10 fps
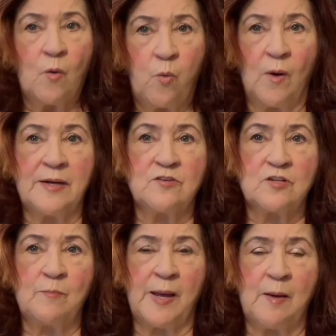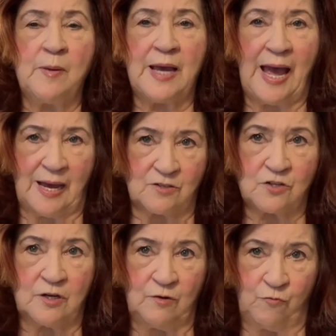what is the baby
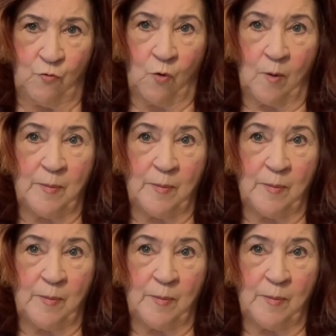asking for?